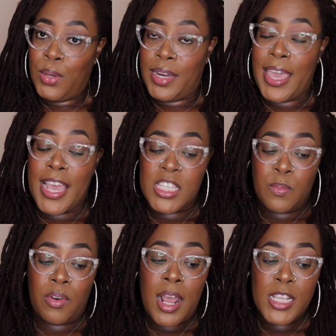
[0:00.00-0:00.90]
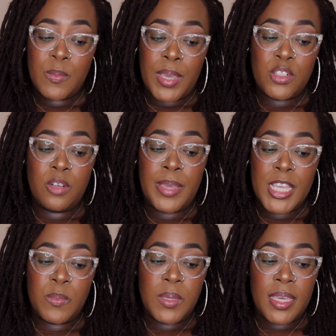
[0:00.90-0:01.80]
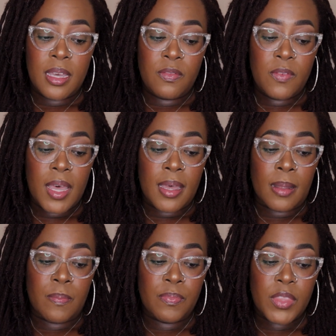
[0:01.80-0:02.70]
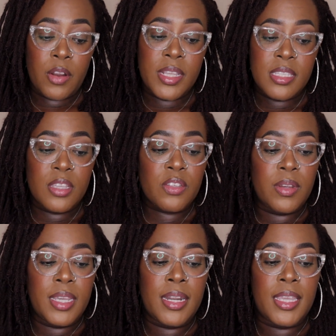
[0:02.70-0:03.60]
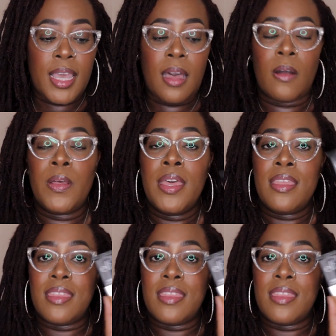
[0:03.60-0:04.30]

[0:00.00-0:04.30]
It has broad spectrum SPF 30 sunscreen in it, y'all.